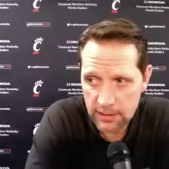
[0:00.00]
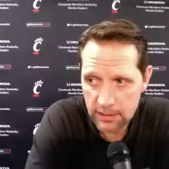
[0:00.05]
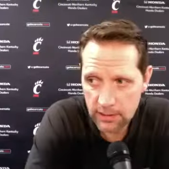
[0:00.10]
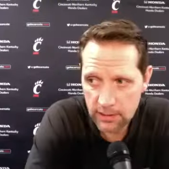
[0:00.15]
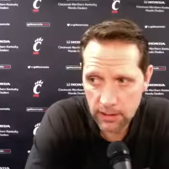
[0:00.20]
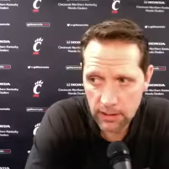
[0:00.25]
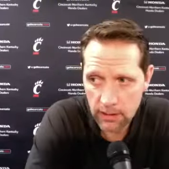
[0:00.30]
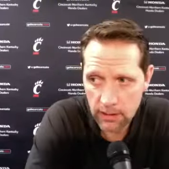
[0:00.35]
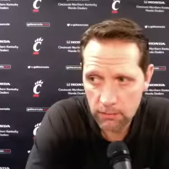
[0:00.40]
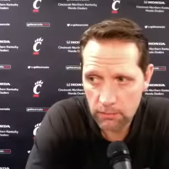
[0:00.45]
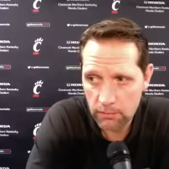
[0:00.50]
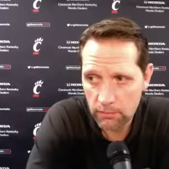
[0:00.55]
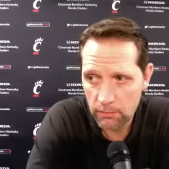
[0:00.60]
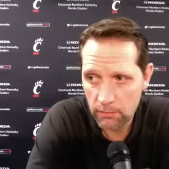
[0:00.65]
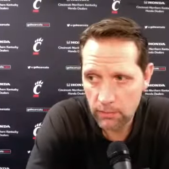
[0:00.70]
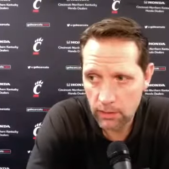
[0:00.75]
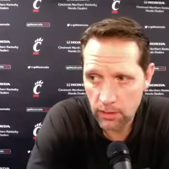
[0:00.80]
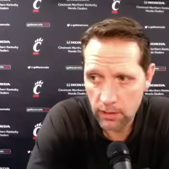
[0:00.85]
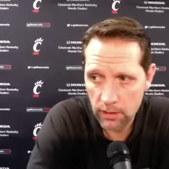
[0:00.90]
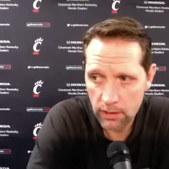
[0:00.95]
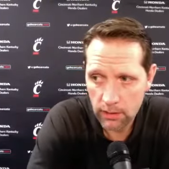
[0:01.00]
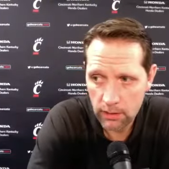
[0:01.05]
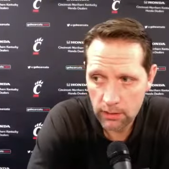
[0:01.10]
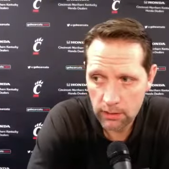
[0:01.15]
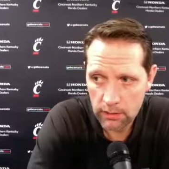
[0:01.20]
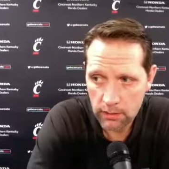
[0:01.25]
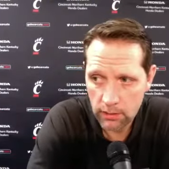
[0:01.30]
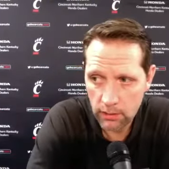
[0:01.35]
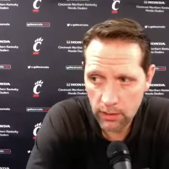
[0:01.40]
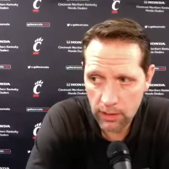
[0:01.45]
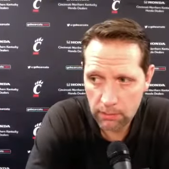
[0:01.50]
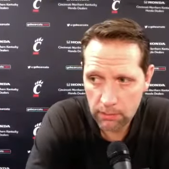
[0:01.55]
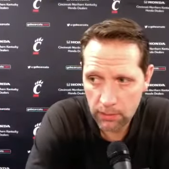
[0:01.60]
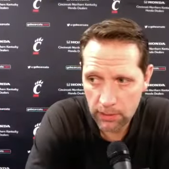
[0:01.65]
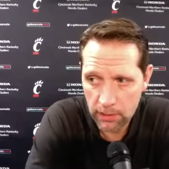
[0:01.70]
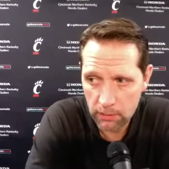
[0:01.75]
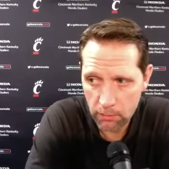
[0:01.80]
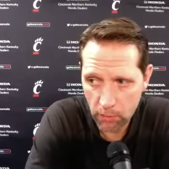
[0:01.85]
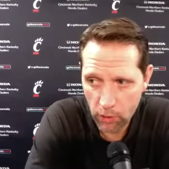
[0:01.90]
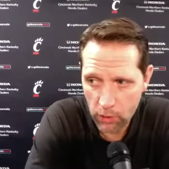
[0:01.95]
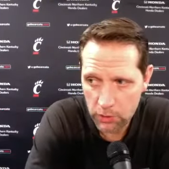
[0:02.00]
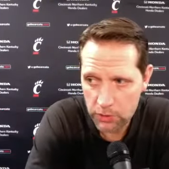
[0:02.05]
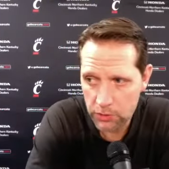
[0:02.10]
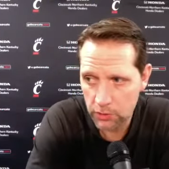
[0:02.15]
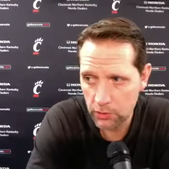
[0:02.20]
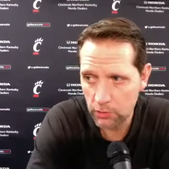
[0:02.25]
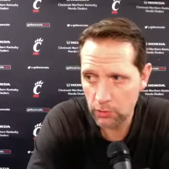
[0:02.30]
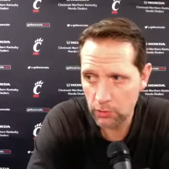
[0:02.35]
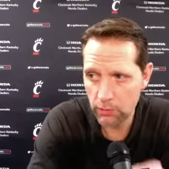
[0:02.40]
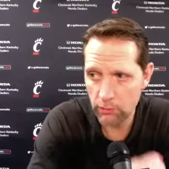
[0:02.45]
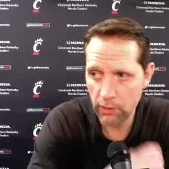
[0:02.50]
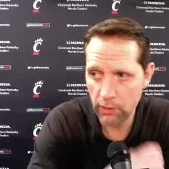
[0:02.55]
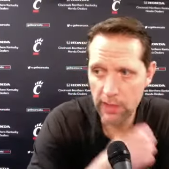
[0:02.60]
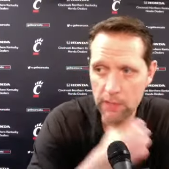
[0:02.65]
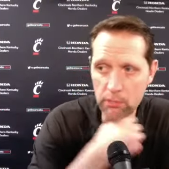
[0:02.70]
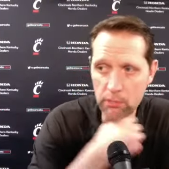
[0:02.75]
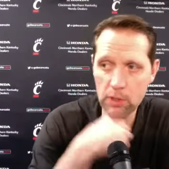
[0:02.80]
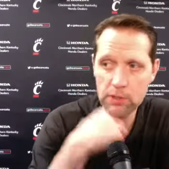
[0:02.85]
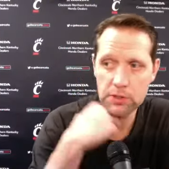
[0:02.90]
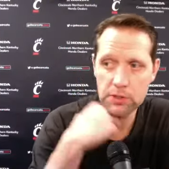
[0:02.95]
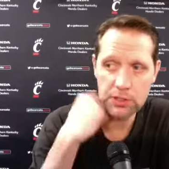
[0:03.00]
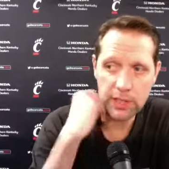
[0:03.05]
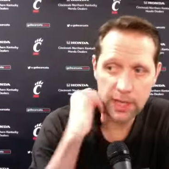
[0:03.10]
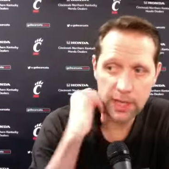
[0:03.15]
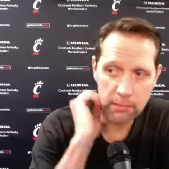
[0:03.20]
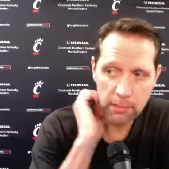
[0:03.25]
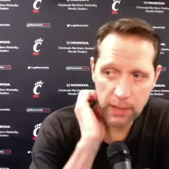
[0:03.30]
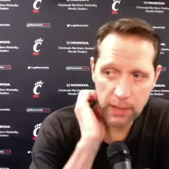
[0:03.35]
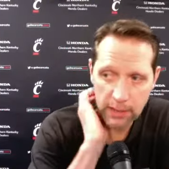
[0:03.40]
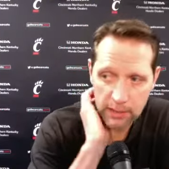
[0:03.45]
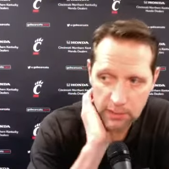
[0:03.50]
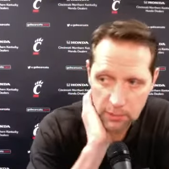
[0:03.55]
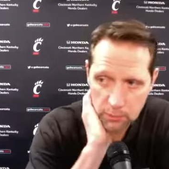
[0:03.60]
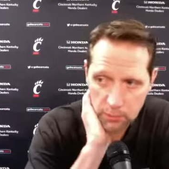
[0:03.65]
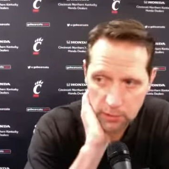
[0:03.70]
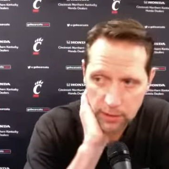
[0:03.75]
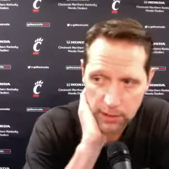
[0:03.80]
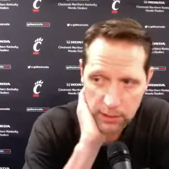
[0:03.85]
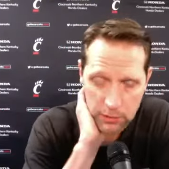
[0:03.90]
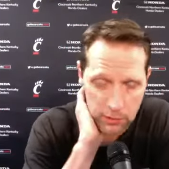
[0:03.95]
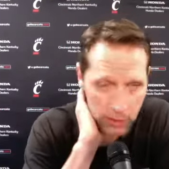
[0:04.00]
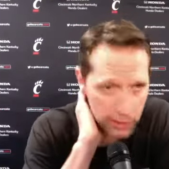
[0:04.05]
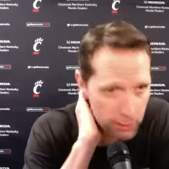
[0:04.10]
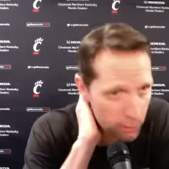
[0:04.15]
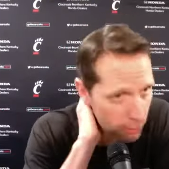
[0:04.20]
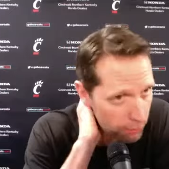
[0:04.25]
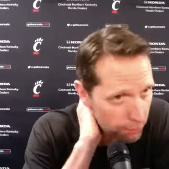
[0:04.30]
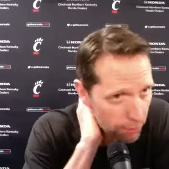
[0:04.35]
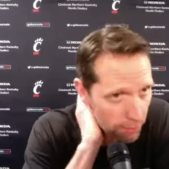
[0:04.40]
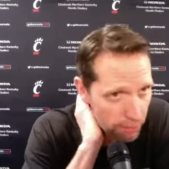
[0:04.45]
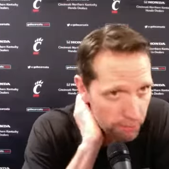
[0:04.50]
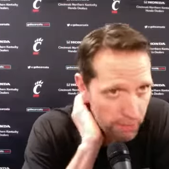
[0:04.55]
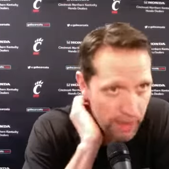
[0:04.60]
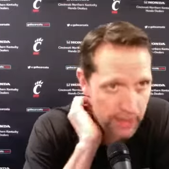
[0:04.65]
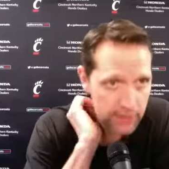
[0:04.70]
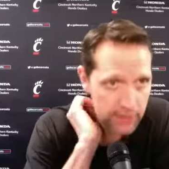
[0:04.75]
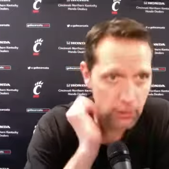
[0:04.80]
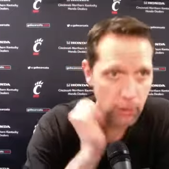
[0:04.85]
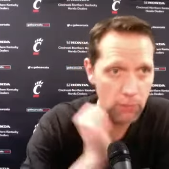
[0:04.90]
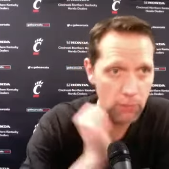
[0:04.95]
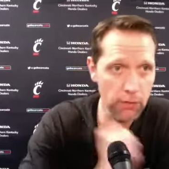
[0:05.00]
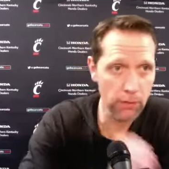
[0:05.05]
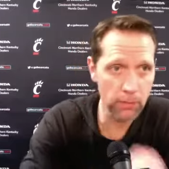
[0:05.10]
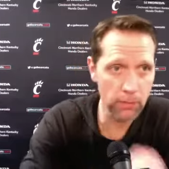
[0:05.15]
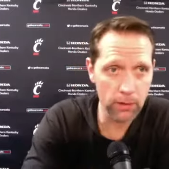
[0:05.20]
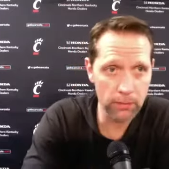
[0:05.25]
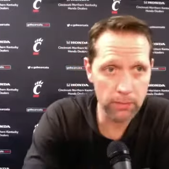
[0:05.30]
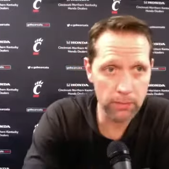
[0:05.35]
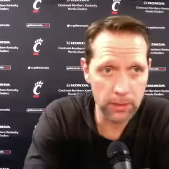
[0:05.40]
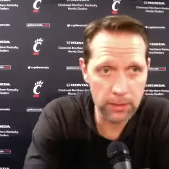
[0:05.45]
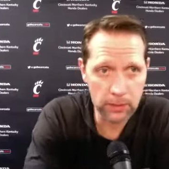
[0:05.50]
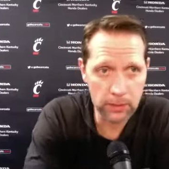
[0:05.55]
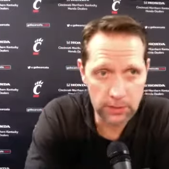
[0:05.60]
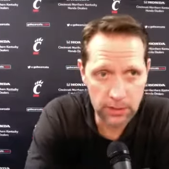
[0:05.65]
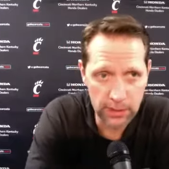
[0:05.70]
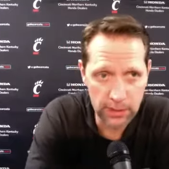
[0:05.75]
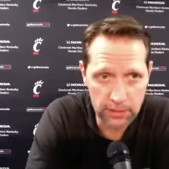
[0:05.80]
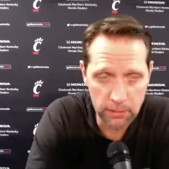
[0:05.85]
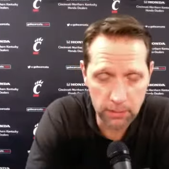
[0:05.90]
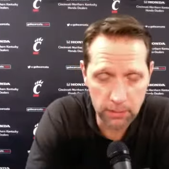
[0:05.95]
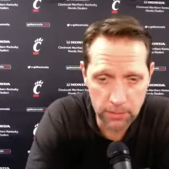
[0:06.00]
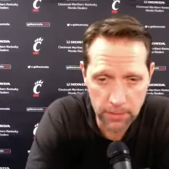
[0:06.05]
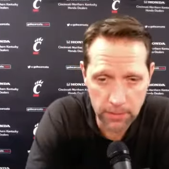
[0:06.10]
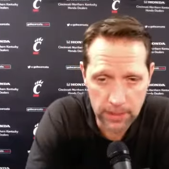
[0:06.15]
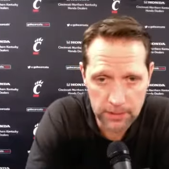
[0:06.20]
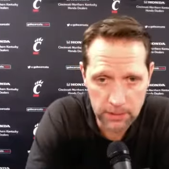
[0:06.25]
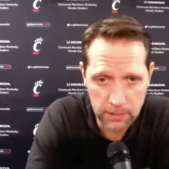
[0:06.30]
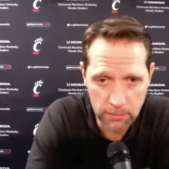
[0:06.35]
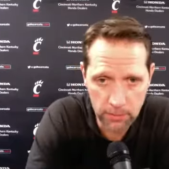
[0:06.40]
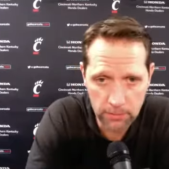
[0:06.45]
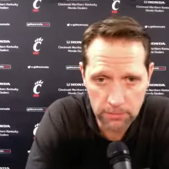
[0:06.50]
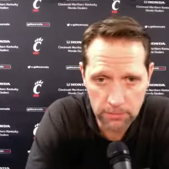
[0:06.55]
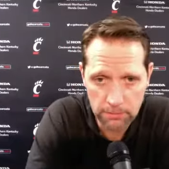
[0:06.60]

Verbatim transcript: Um, uh, you know, I played at Marshall, and Randy Moss and Chad Pennington were there, so I know for a fact that all football players like to play basketball,